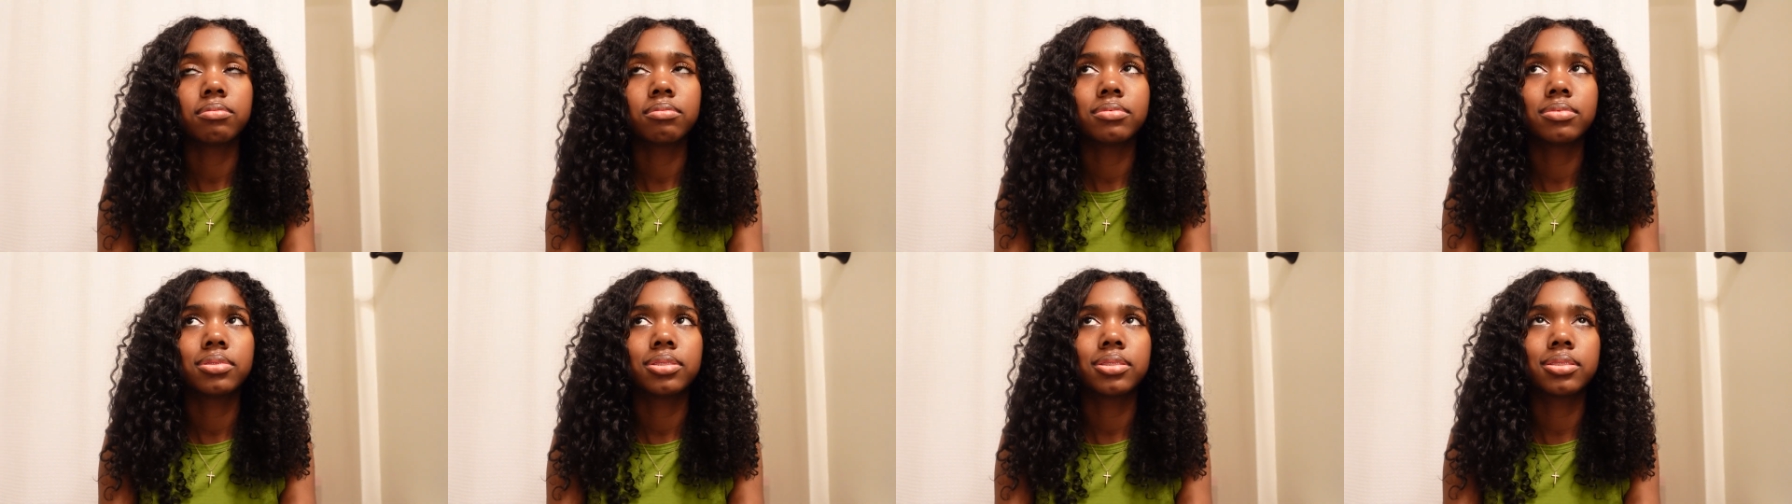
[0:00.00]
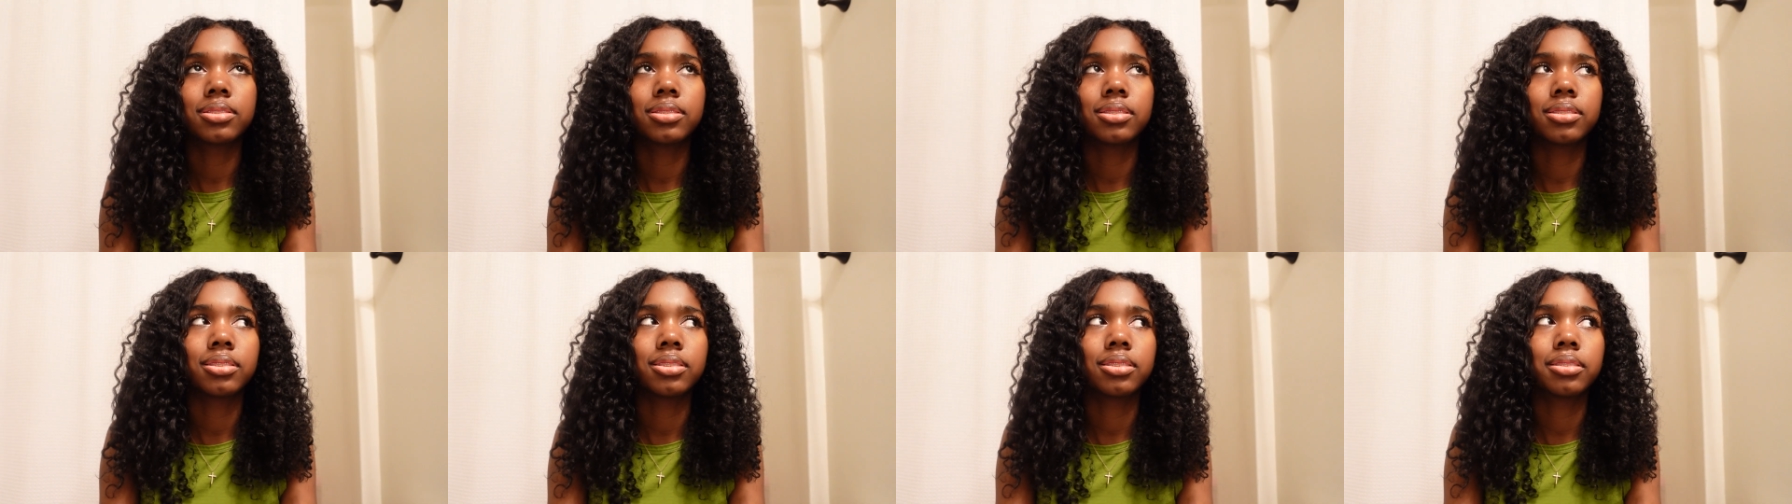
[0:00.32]

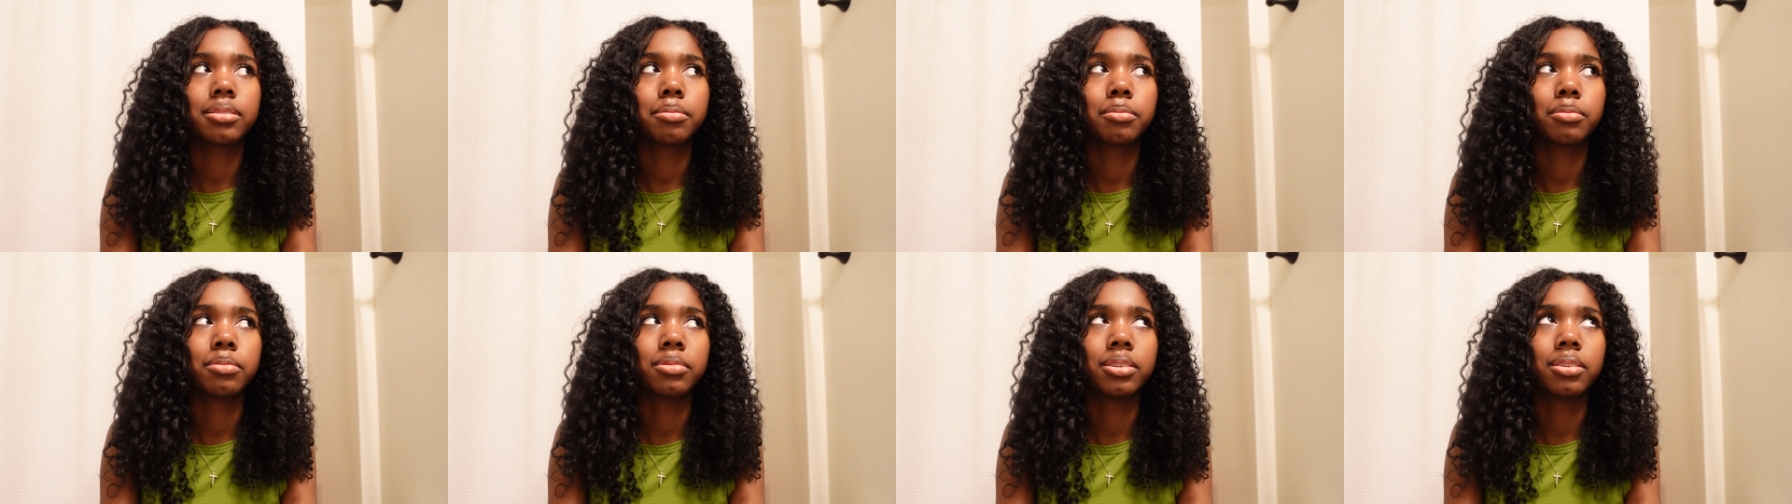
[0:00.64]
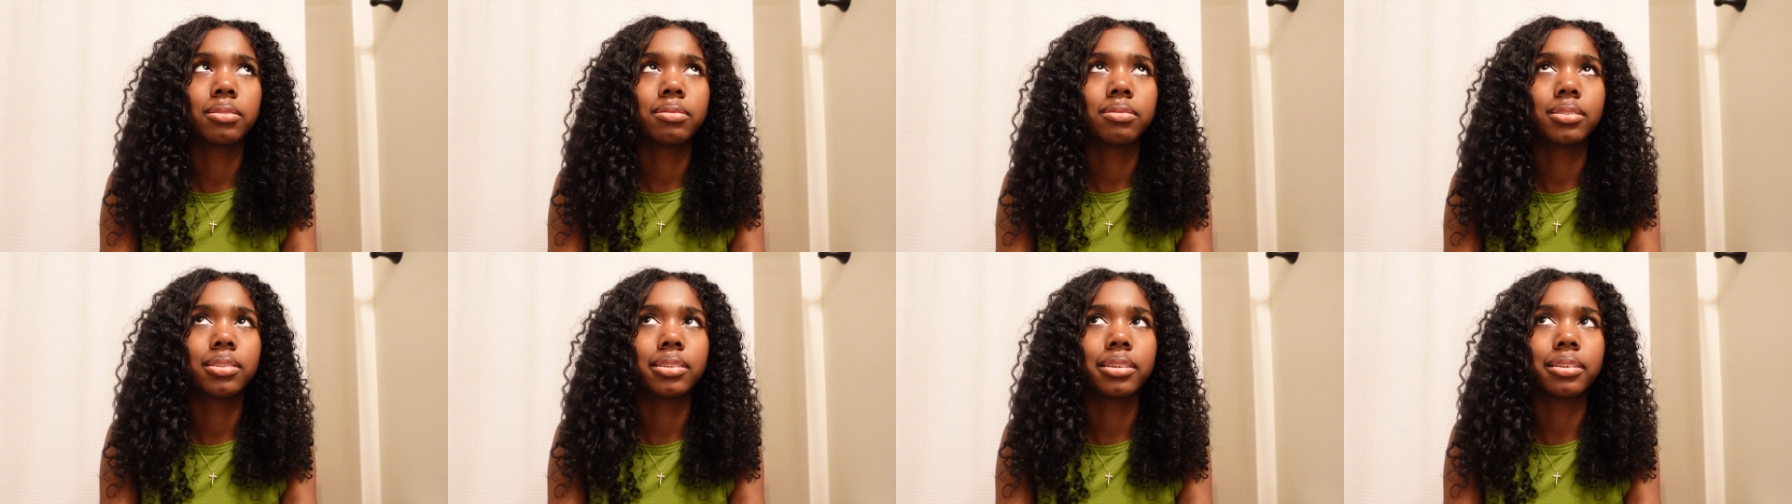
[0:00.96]

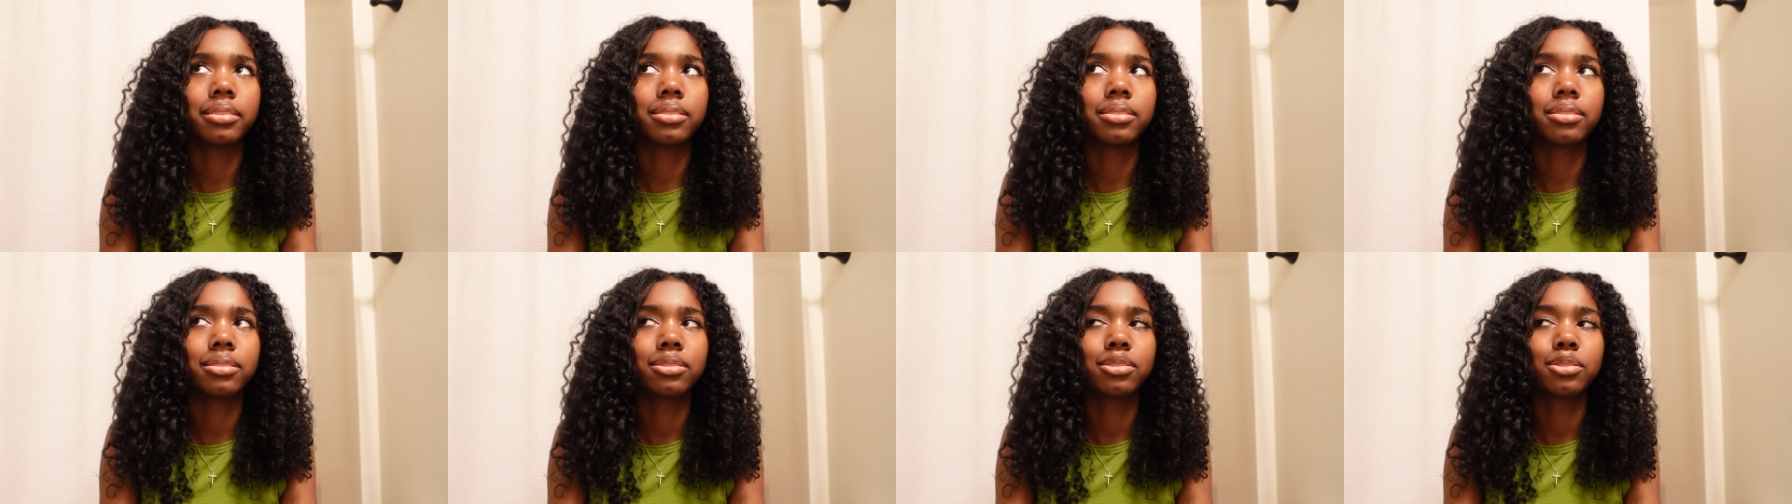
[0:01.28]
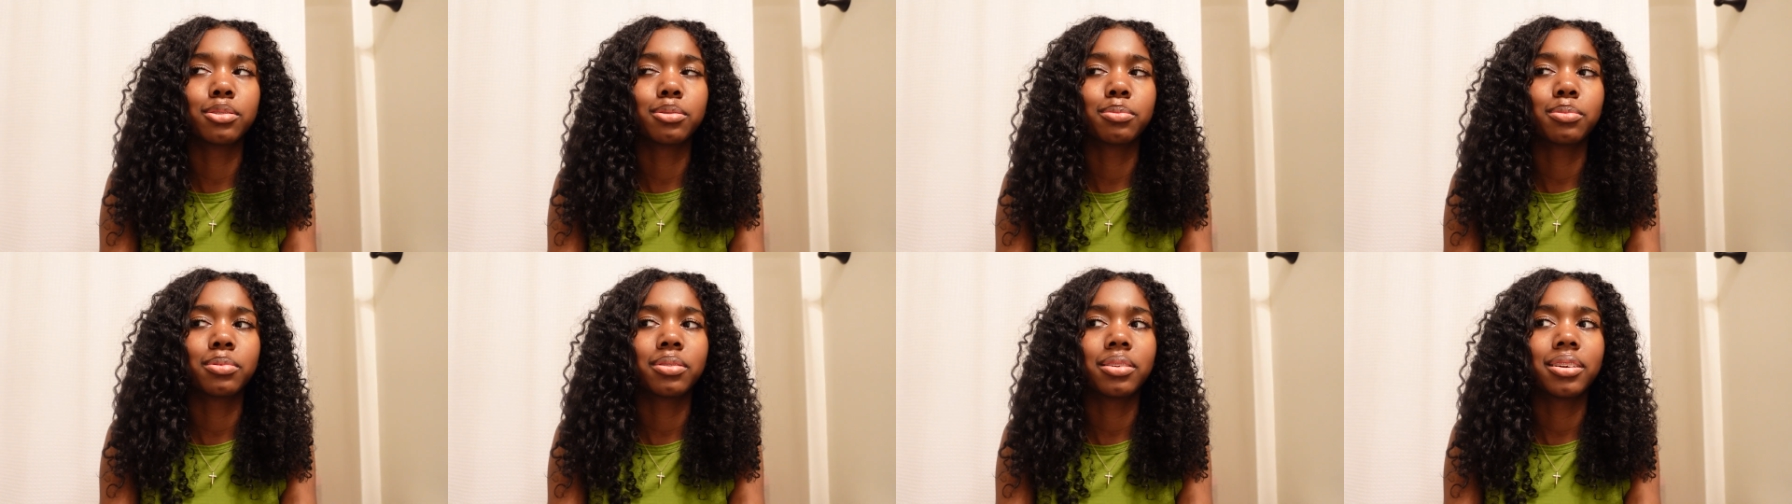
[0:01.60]
somewhat
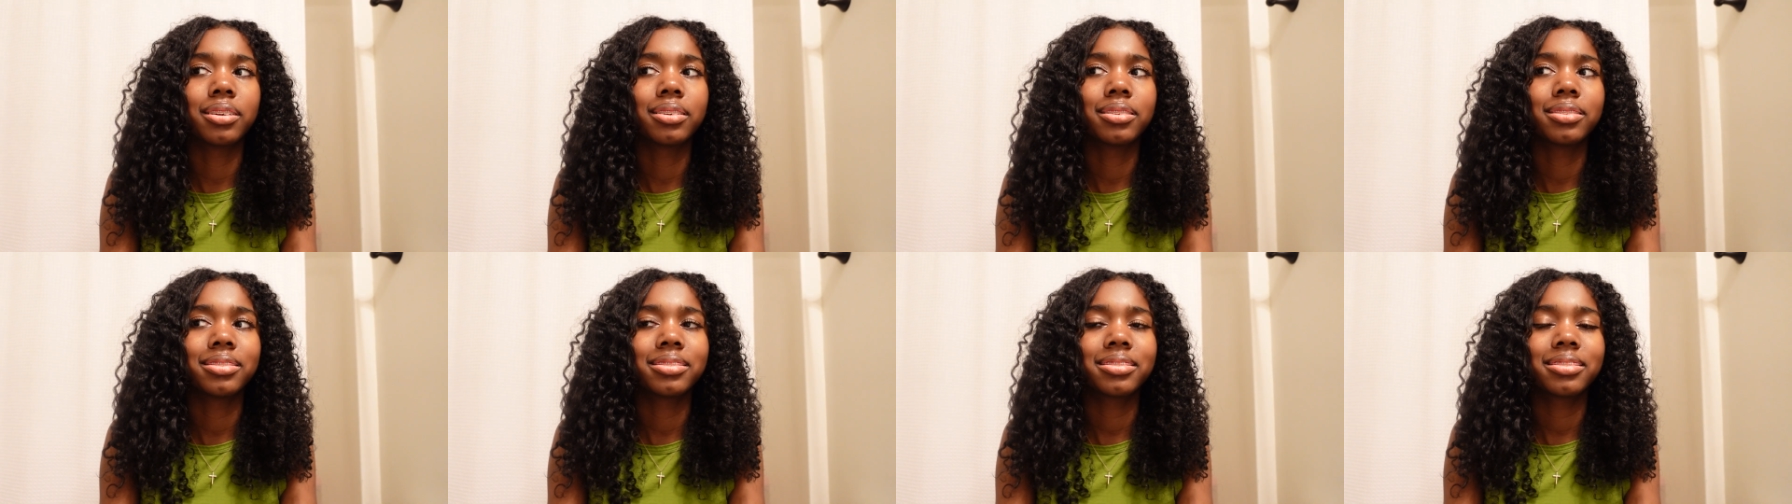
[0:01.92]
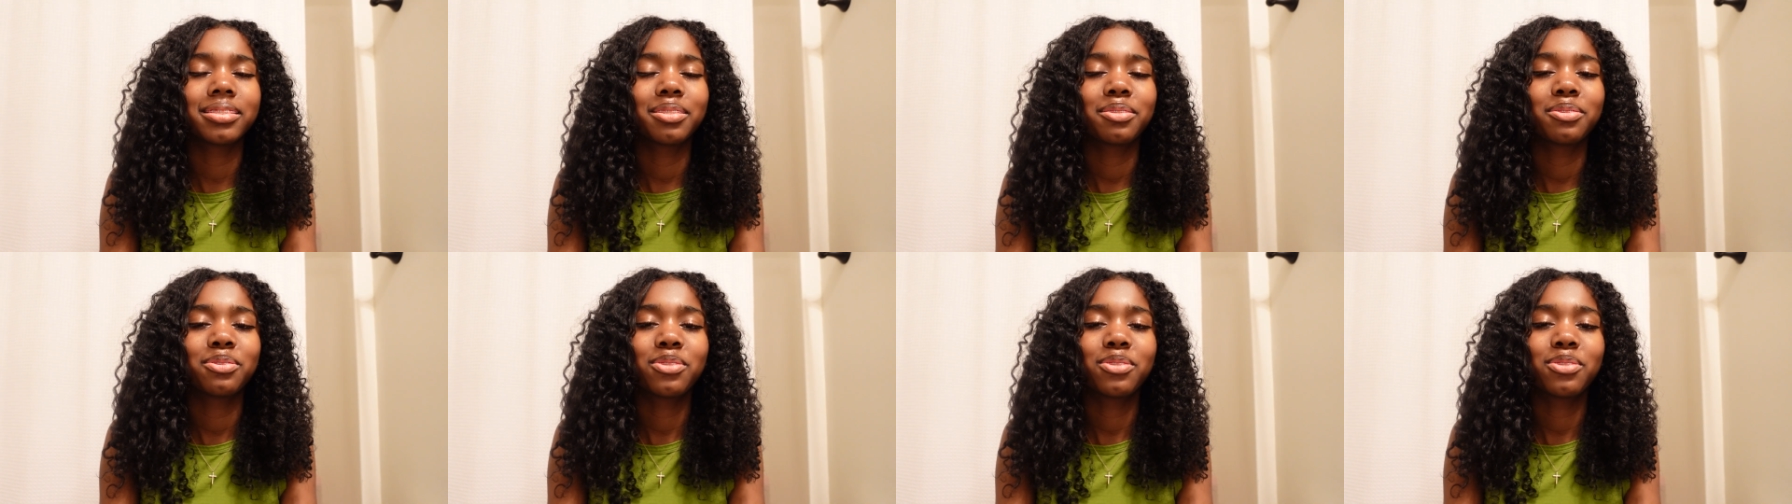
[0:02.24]
relationship wise,